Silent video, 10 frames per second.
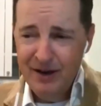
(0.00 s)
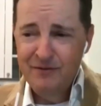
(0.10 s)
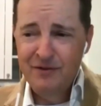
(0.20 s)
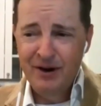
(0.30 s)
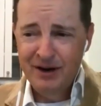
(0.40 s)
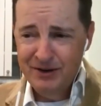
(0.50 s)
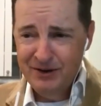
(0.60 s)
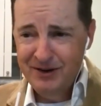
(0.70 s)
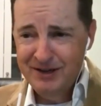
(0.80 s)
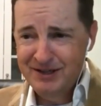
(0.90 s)
A very good
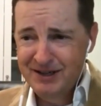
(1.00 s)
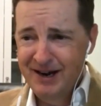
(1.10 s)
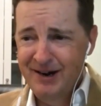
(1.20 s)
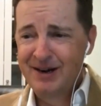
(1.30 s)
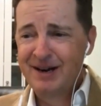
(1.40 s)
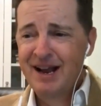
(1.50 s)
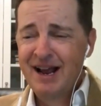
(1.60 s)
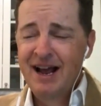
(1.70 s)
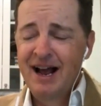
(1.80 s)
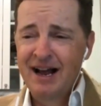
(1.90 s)
question, Aaron.
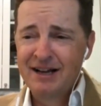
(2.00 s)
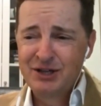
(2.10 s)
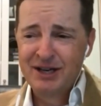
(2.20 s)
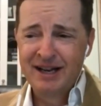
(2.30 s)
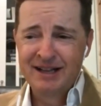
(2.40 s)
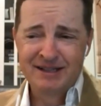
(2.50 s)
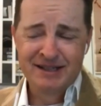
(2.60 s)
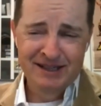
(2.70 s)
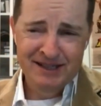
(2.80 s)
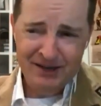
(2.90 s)
Check out the
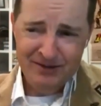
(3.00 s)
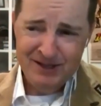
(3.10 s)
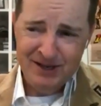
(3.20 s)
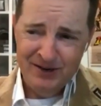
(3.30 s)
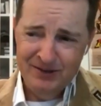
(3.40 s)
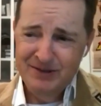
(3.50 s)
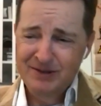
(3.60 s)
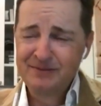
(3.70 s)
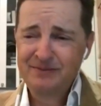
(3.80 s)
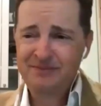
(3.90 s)
6 Sacred
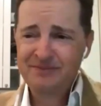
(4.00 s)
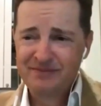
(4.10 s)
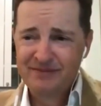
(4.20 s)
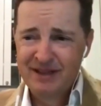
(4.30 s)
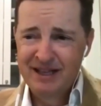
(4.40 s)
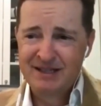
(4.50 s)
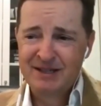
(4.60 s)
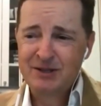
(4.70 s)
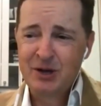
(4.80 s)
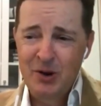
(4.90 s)
Stones. There's
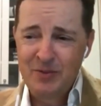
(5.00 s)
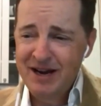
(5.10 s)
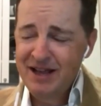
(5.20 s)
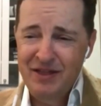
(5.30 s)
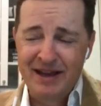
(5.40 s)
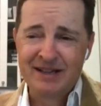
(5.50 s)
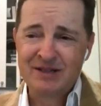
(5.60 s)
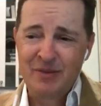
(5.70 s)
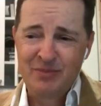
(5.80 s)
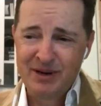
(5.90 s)
so many things
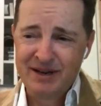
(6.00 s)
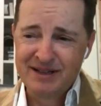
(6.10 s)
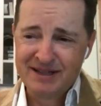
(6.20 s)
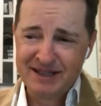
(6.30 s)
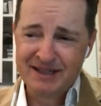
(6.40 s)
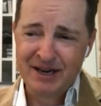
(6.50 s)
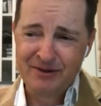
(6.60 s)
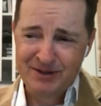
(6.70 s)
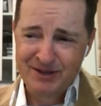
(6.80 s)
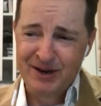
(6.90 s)
I put into the 6
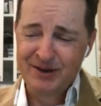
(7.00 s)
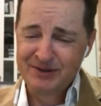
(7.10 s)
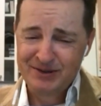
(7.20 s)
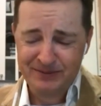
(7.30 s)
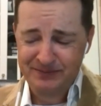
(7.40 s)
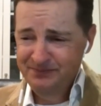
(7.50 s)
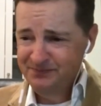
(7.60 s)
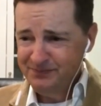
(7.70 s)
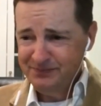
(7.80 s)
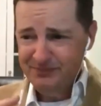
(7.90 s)
Sacred Stones,
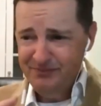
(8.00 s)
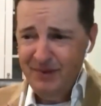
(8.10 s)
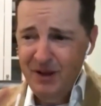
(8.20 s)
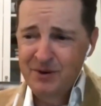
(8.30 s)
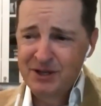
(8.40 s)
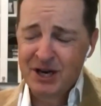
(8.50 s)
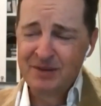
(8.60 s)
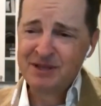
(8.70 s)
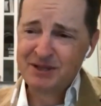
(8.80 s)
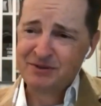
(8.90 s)
which
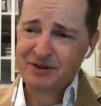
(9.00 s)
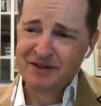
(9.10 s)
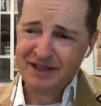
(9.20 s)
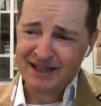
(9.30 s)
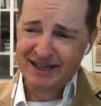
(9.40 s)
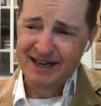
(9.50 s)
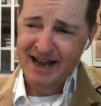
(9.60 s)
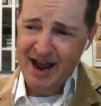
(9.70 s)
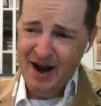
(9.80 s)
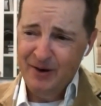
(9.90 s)
I'm still revealing
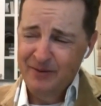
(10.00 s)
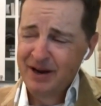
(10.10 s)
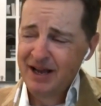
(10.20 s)
now.